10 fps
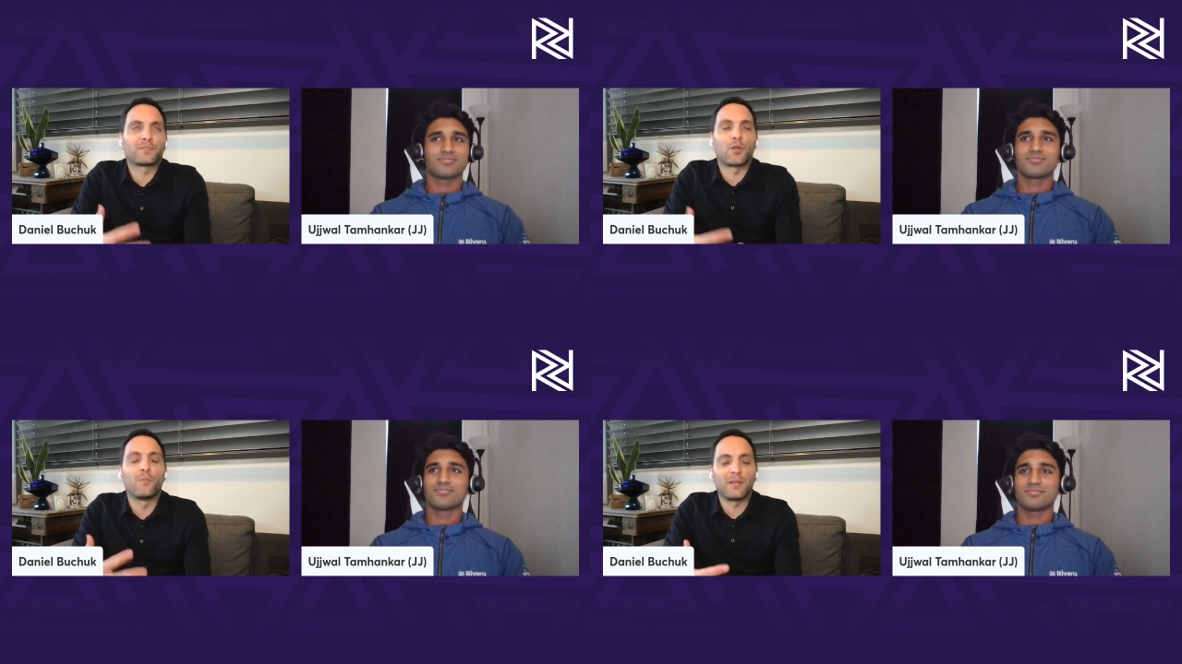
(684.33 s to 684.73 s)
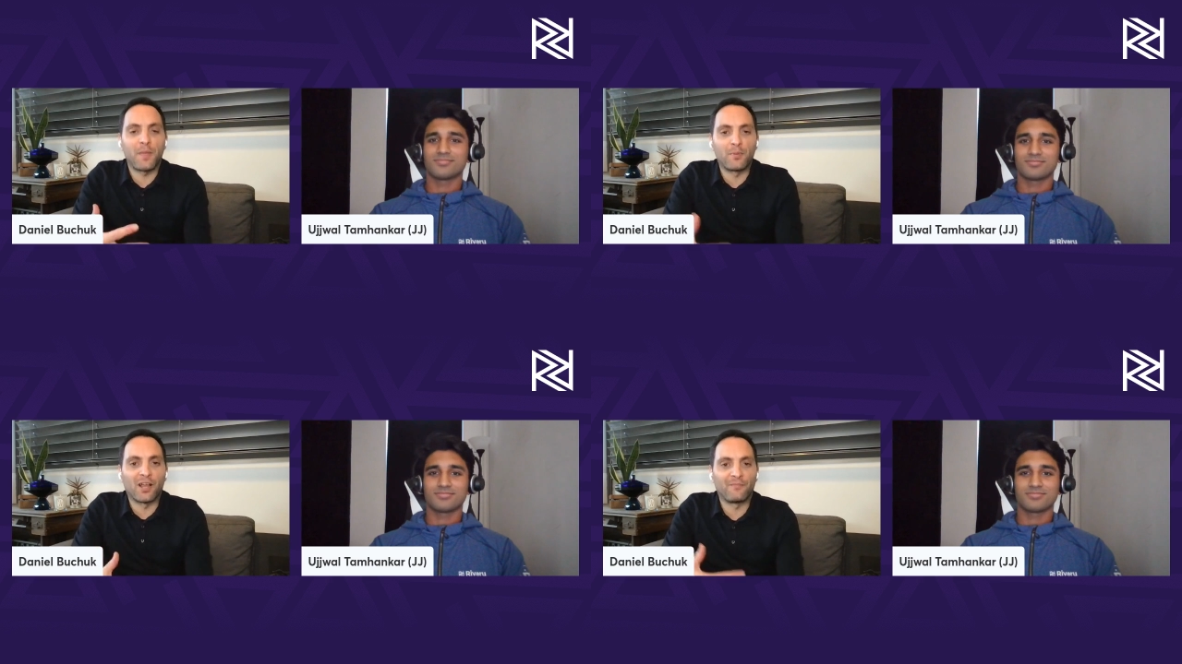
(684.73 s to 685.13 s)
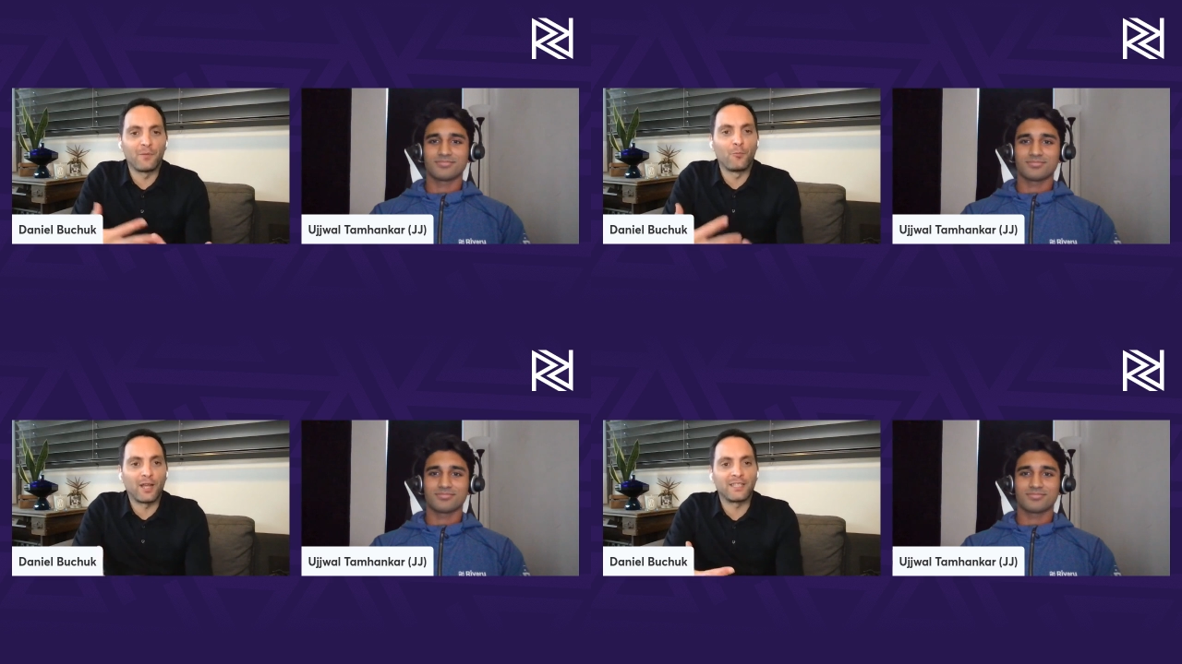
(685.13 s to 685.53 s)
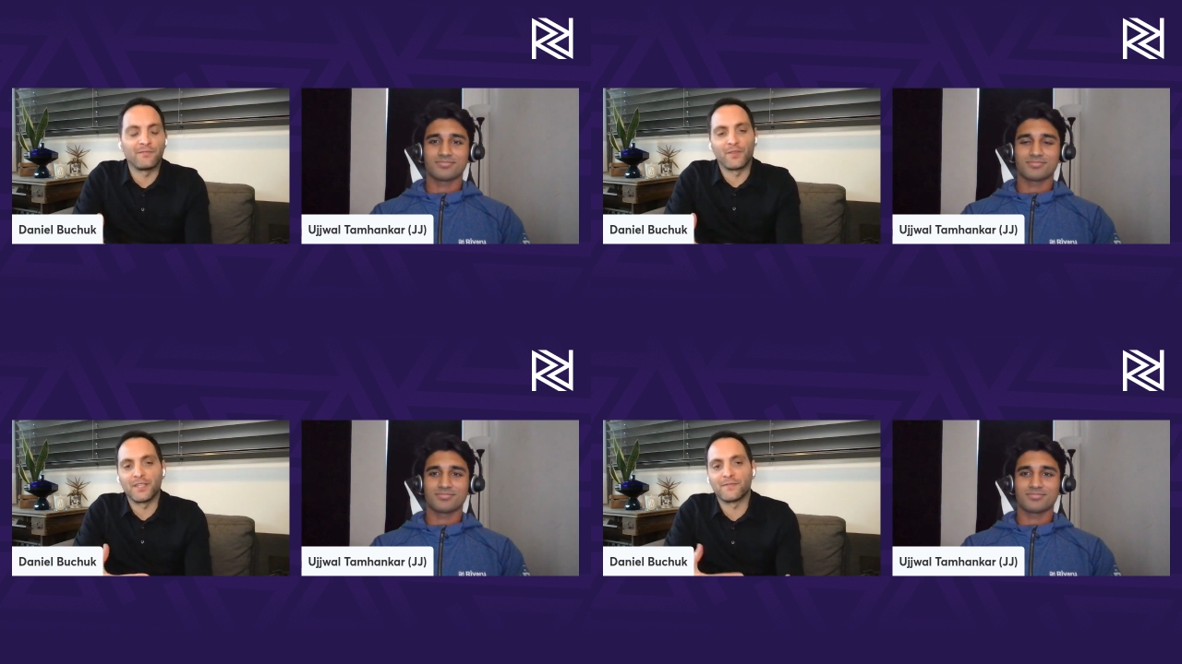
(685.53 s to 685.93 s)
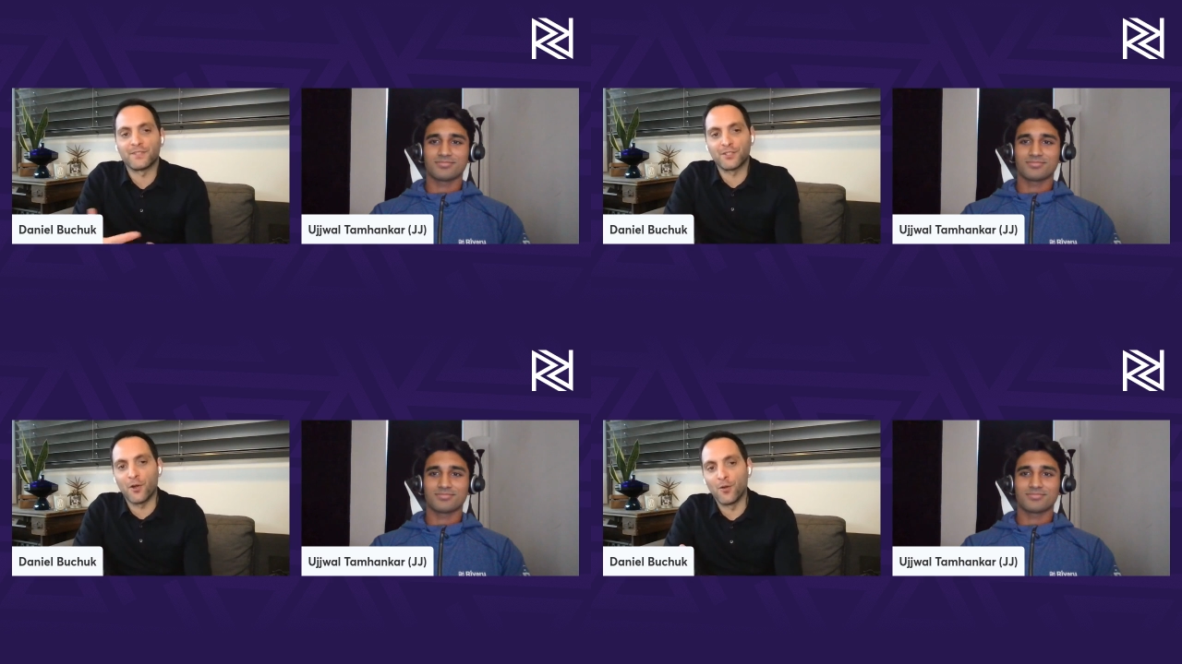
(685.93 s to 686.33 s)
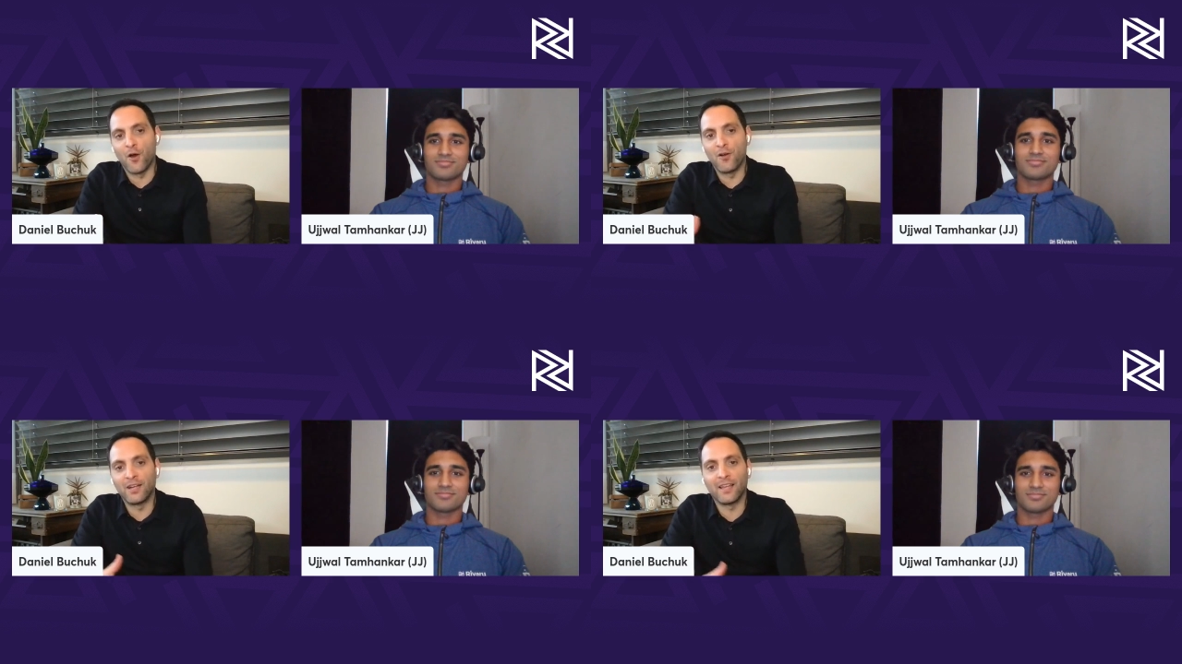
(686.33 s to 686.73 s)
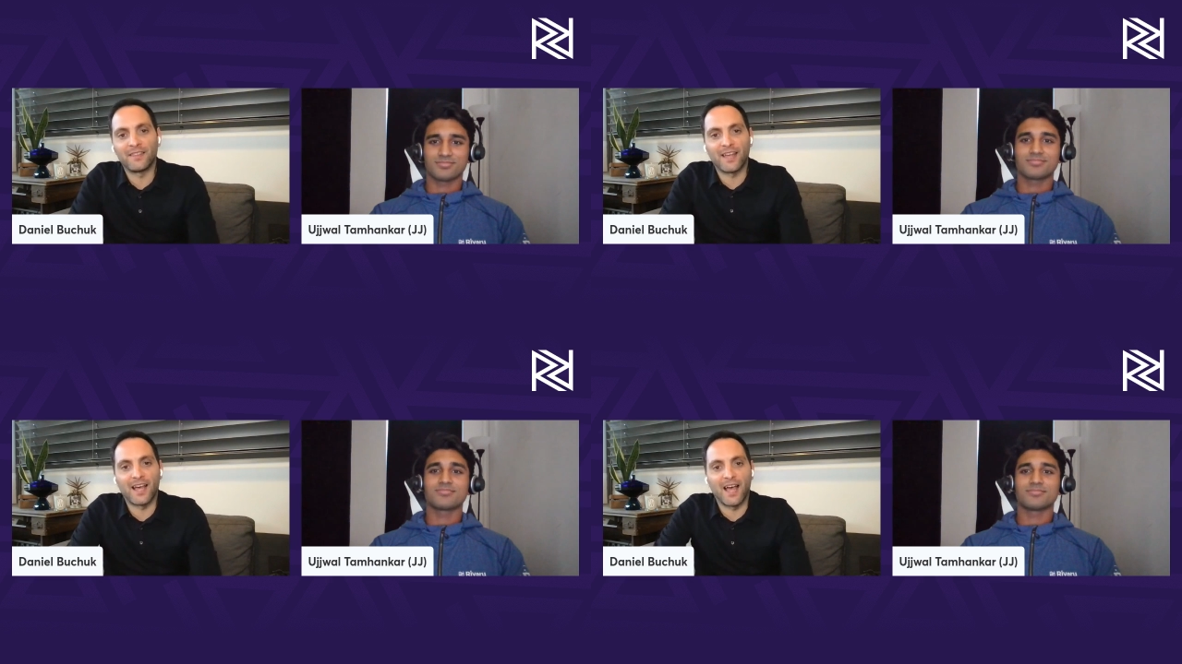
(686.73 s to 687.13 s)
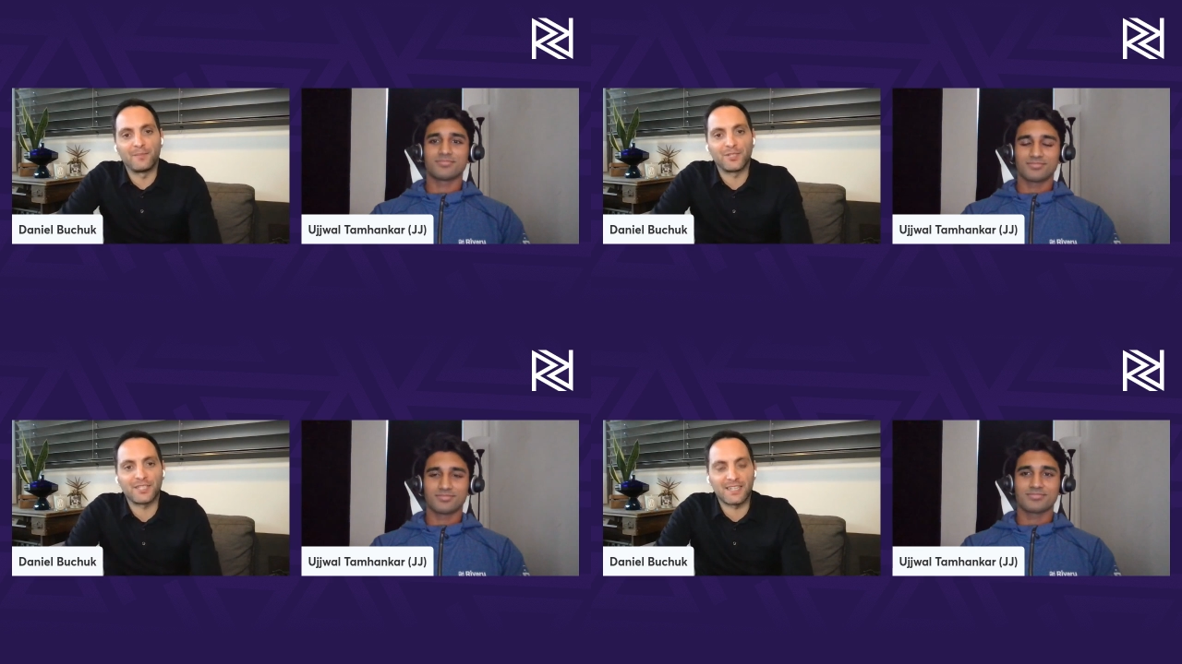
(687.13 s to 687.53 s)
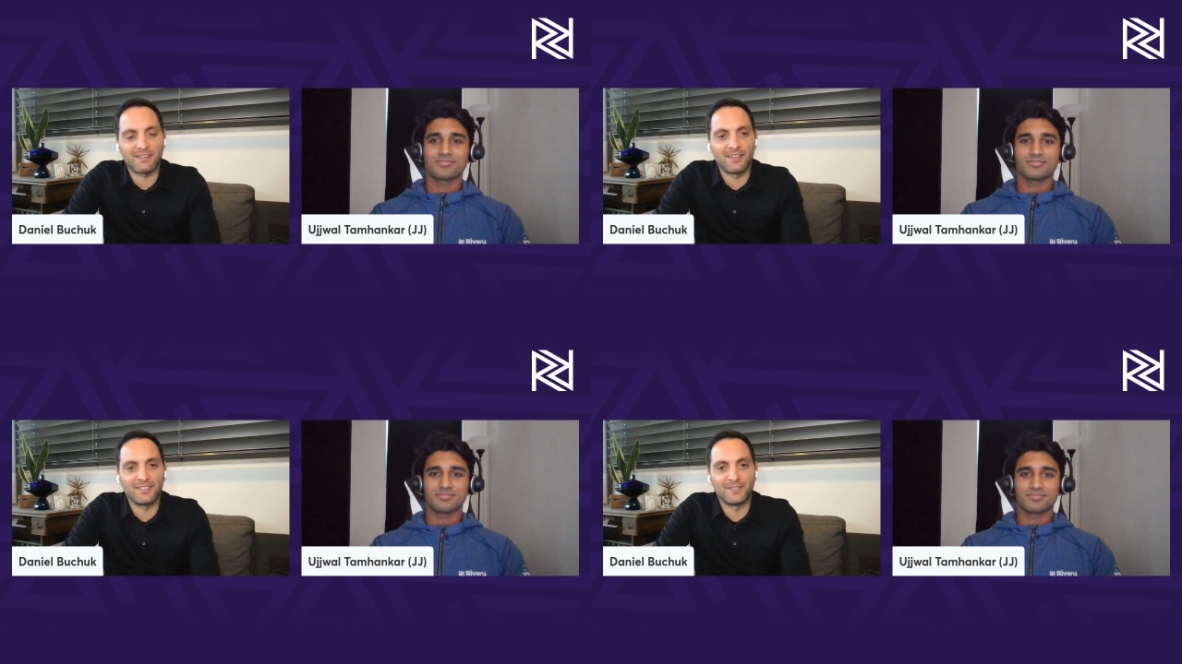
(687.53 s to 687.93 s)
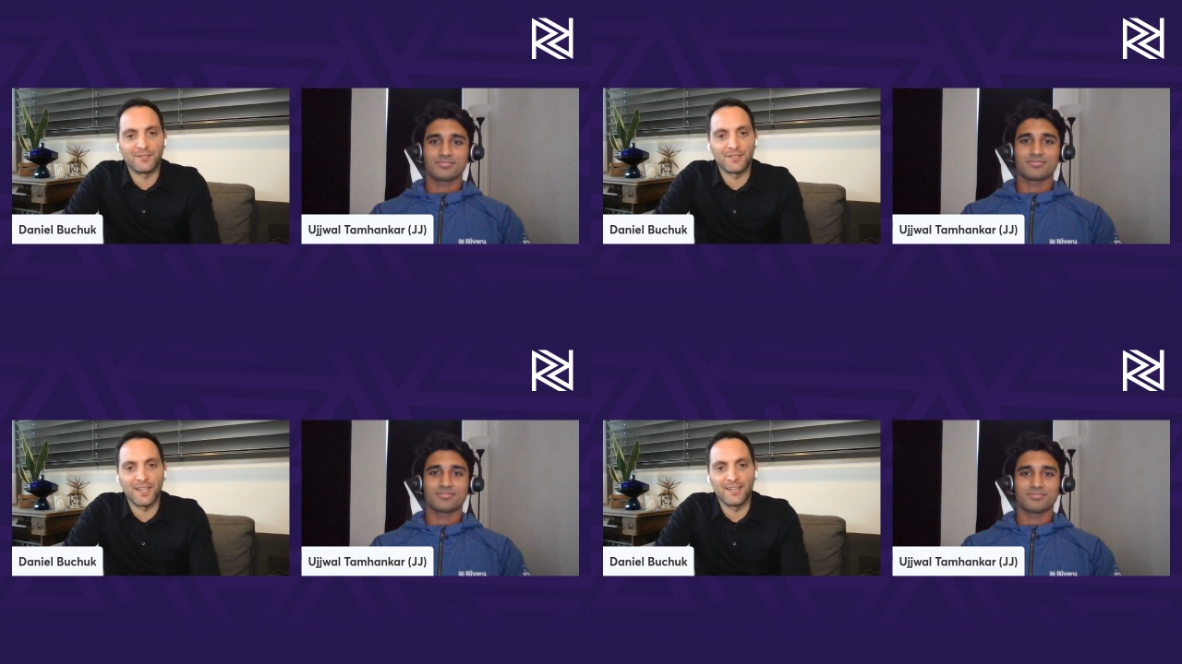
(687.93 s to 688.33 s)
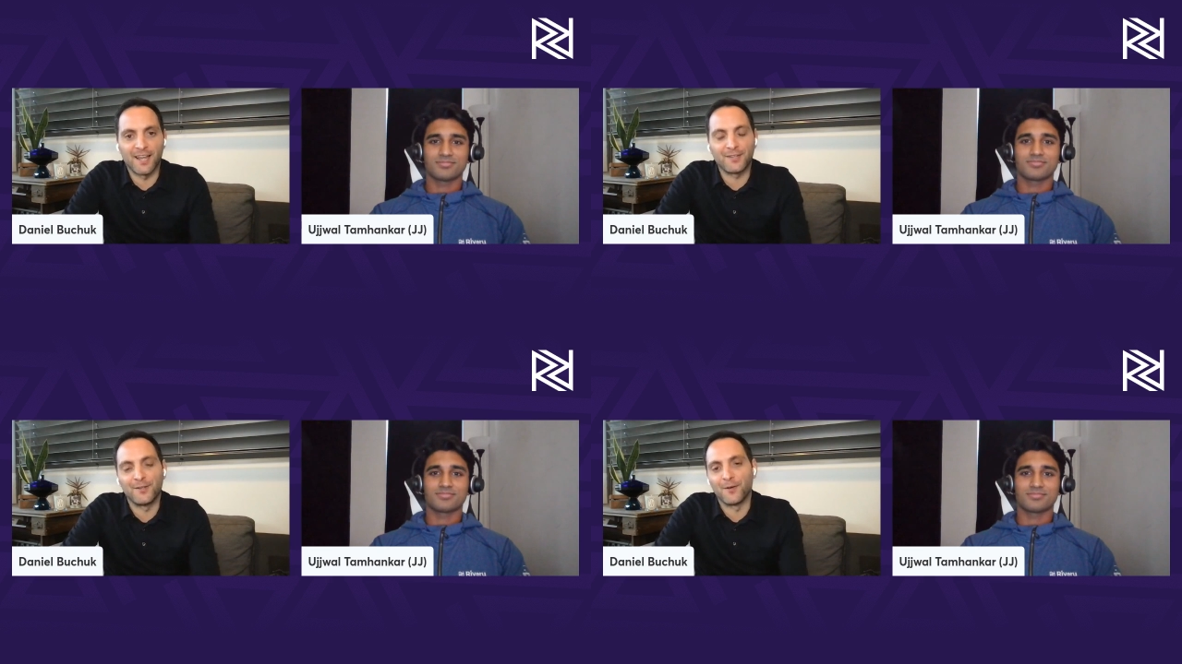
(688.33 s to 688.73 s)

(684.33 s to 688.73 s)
Speaker 1: so many people have been waiting for this for so long that I'm just excited to see like,